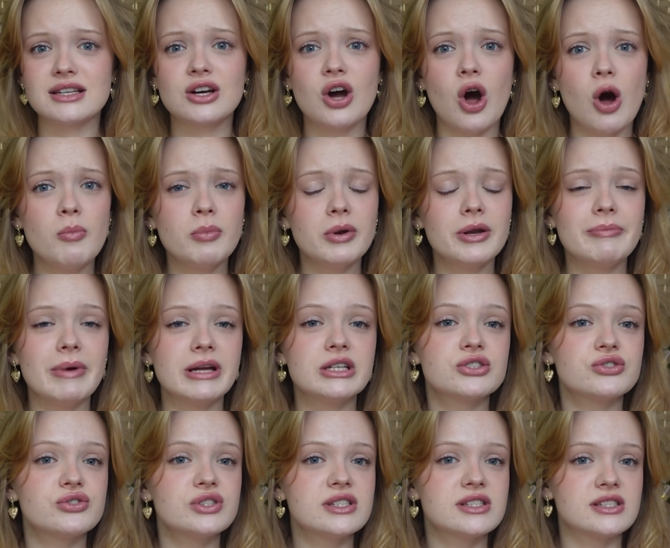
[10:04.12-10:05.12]
a
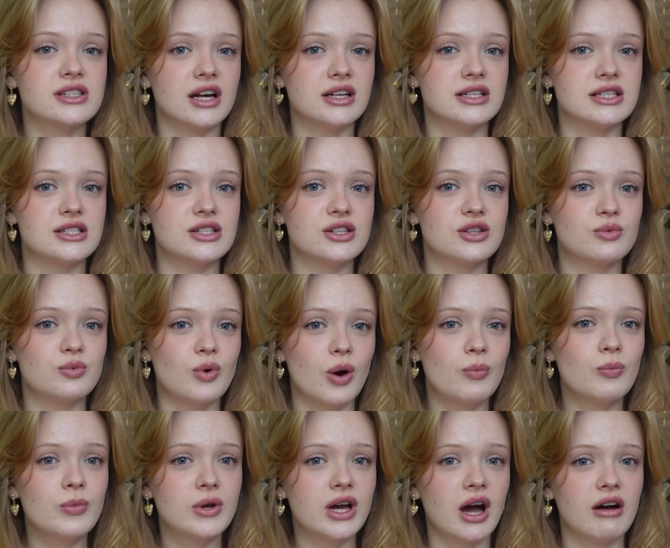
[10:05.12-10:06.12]
complementary study to the
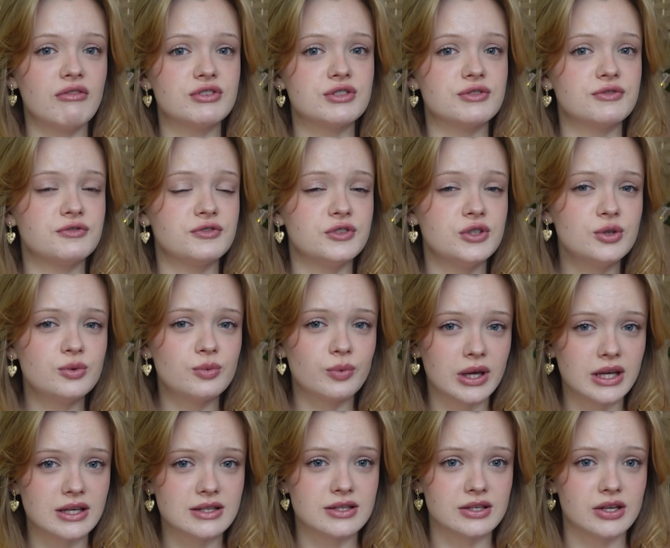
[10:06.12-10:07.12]
one we covered a few
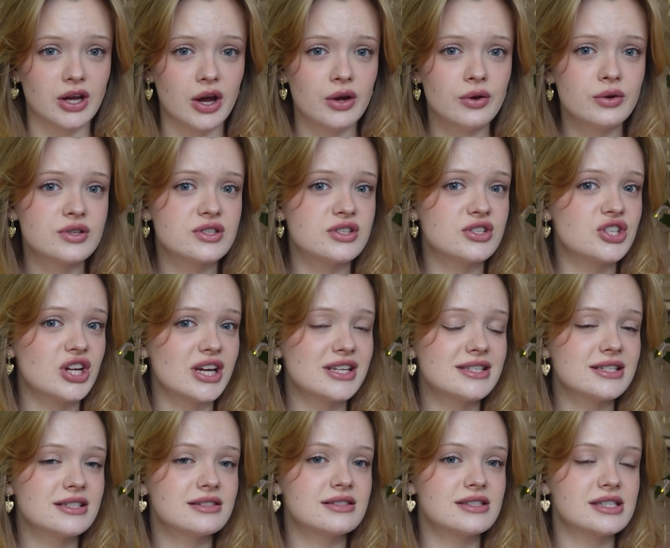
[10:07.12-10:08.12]
weeks ago,
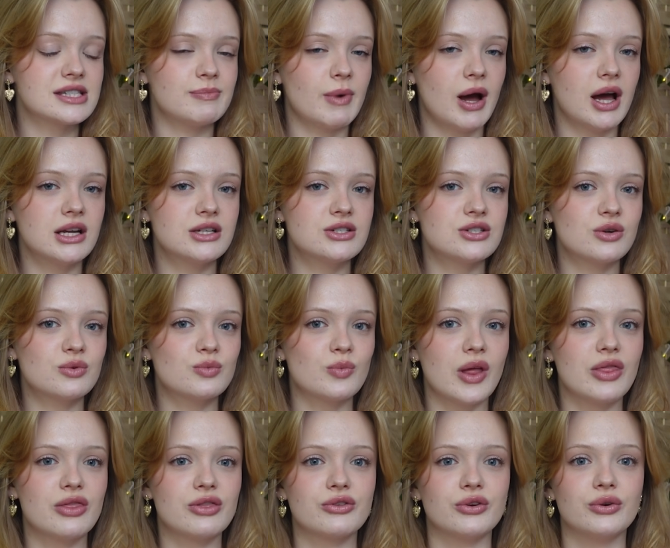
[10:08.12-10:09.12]
suggesting that Smilodon
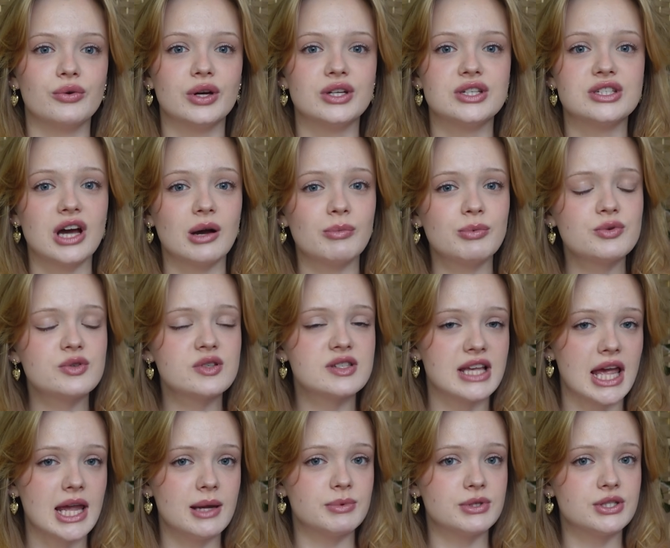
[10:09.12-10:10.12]
went through a double
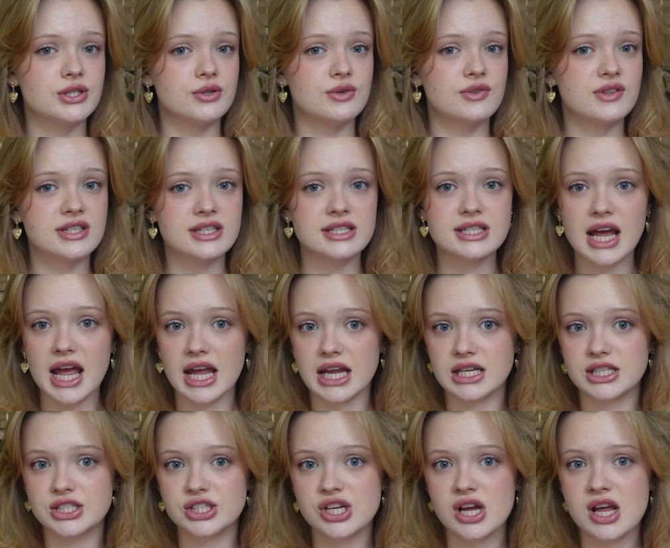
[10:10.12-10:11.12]
saber-toothed
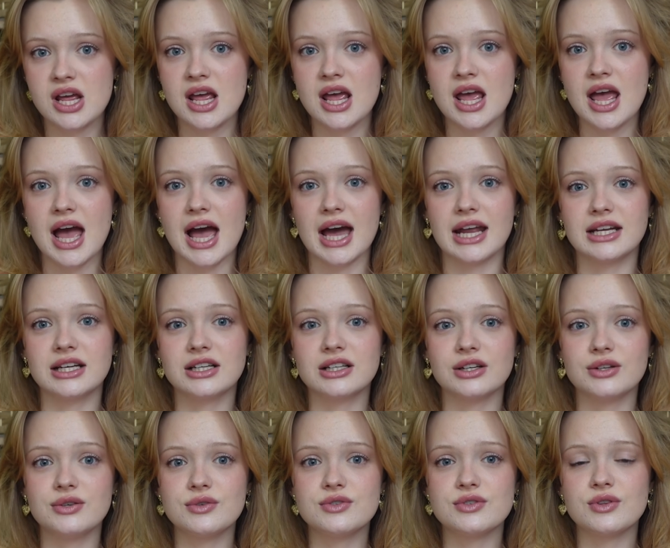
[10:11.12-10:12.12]
stage and
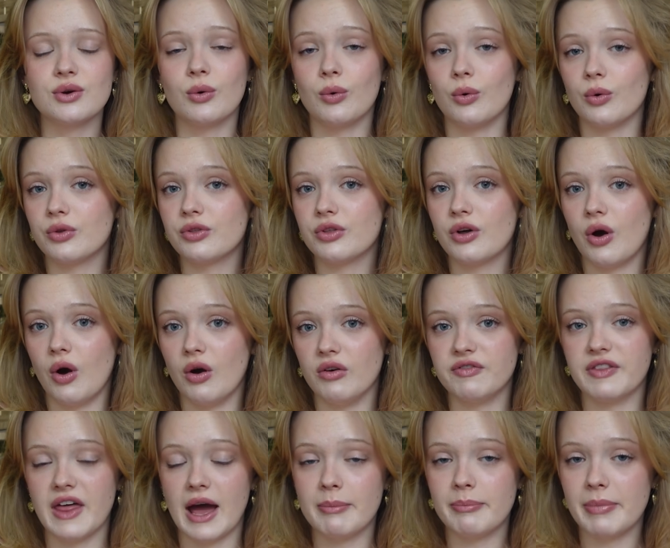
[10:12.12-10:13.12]
includes the author
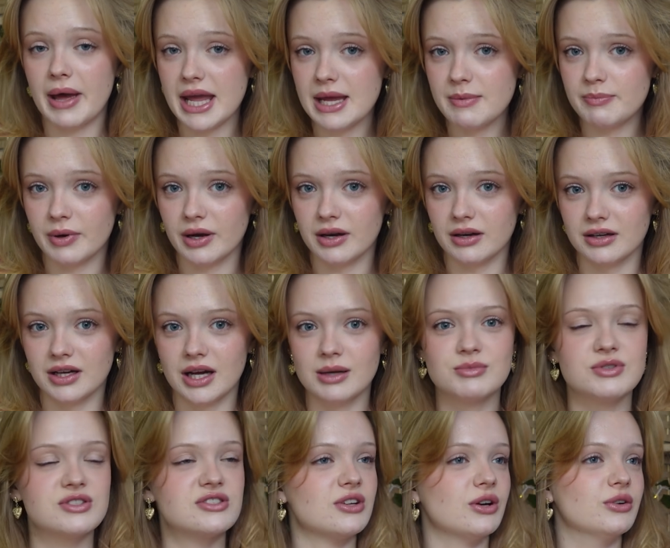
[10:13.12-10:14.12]
of that paper.
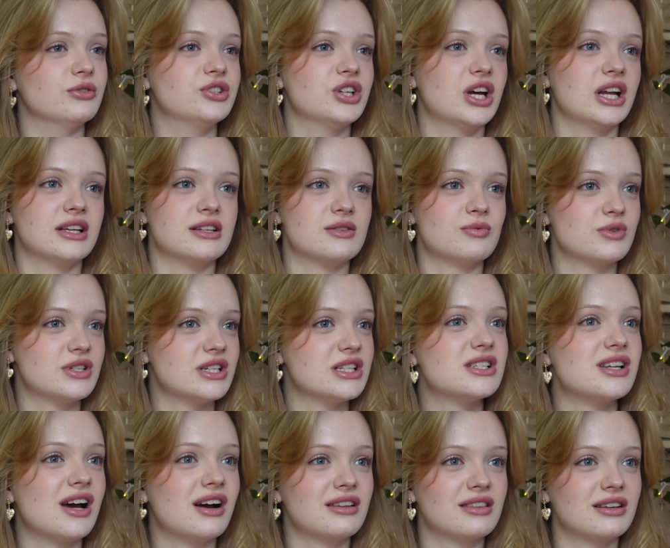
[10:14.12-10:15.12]
I'm so jealous. Was it
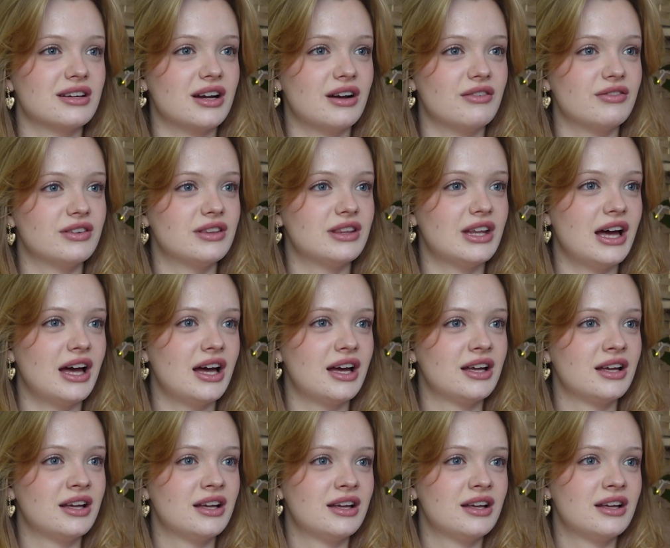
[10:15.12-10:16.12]
Doug that covered that?
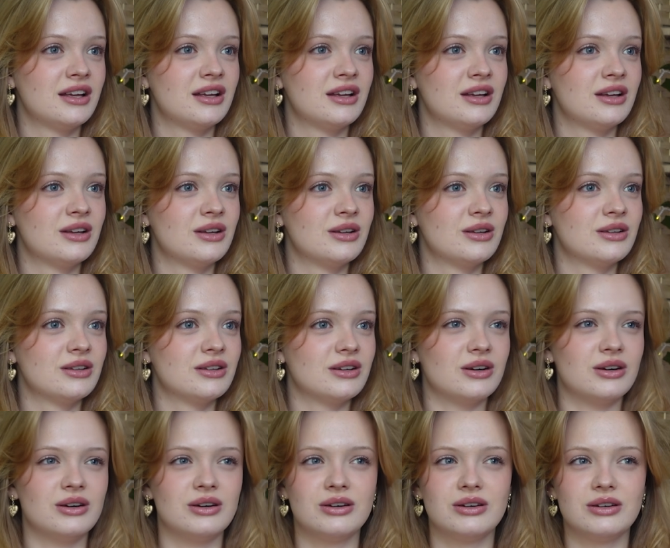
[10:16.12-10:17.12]
I think it was. Yeah.
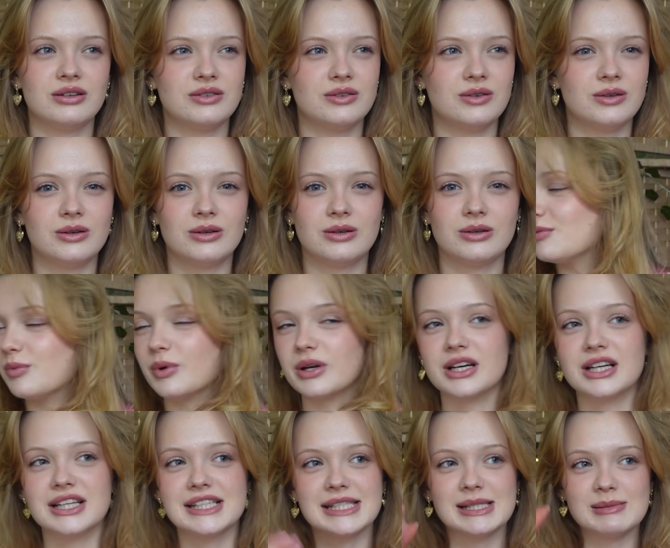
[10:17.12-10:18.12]
yeah when
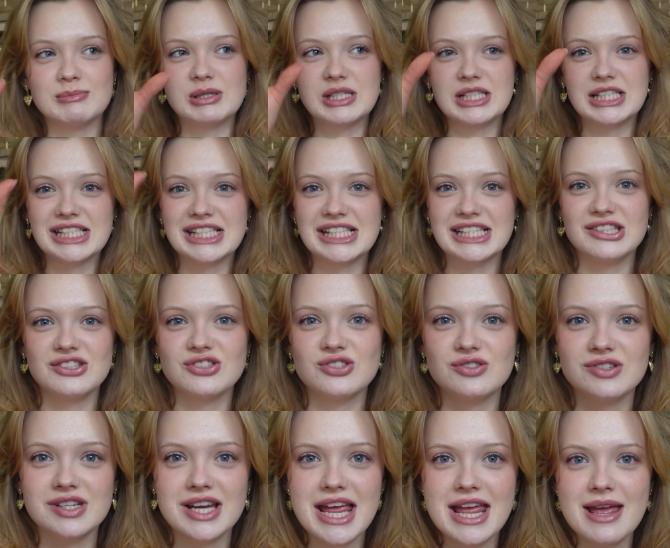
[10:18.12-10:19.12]
I get my hands
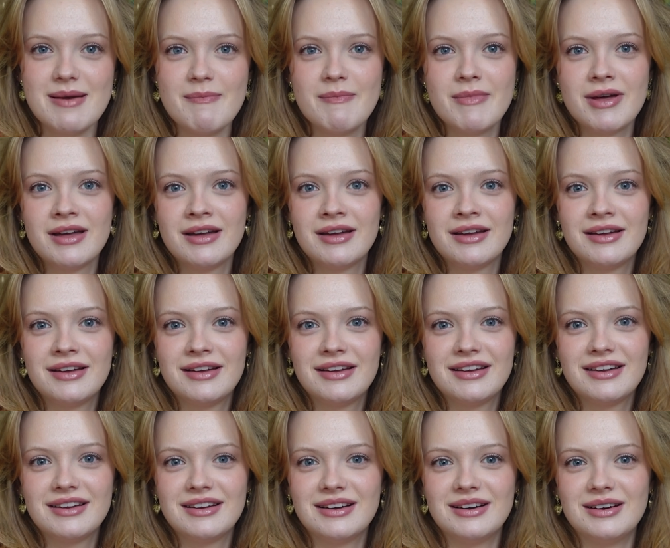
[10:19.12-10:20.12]
on it.
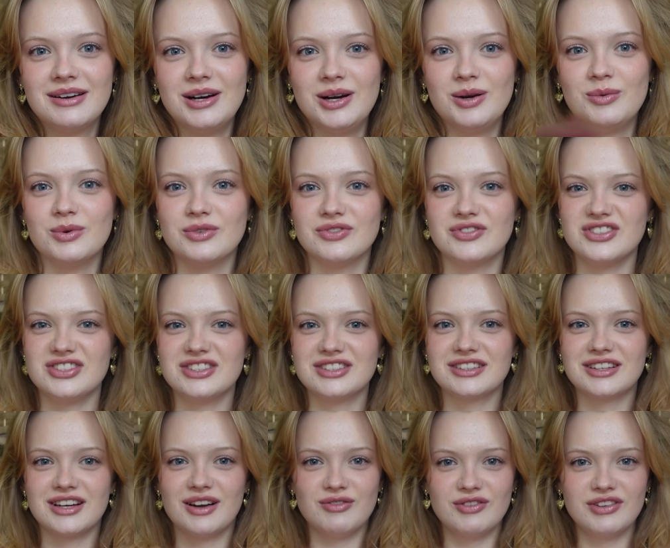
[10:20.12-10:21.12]
I wanted to
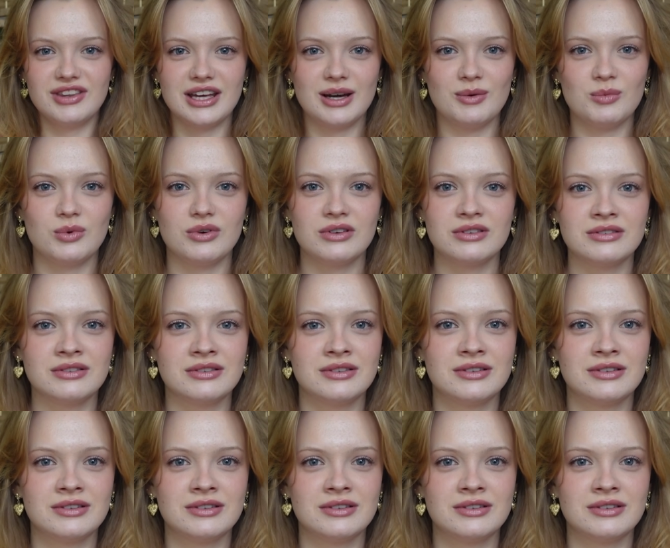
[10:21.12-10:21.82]
cover that one.